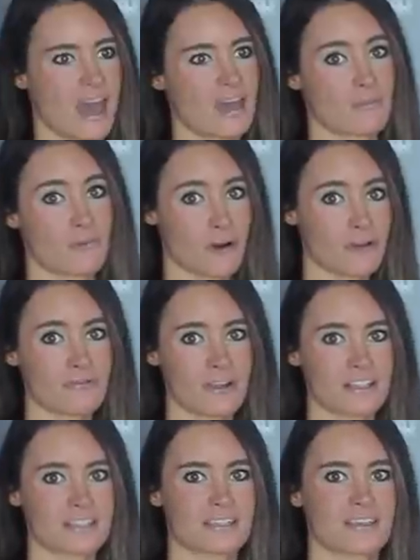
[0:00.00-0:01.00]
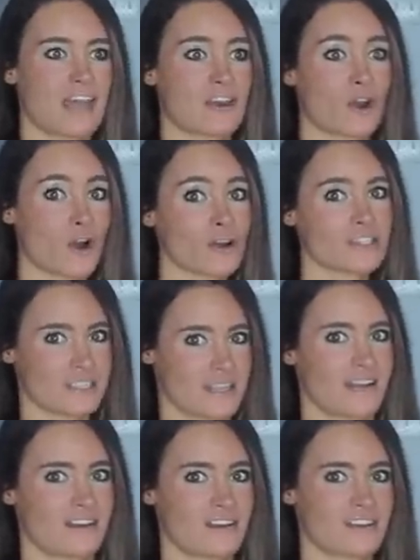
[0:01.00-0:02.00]
and perfect in her
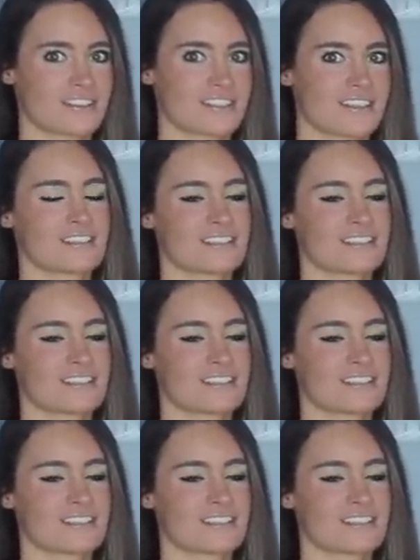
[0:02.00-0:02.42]
standards.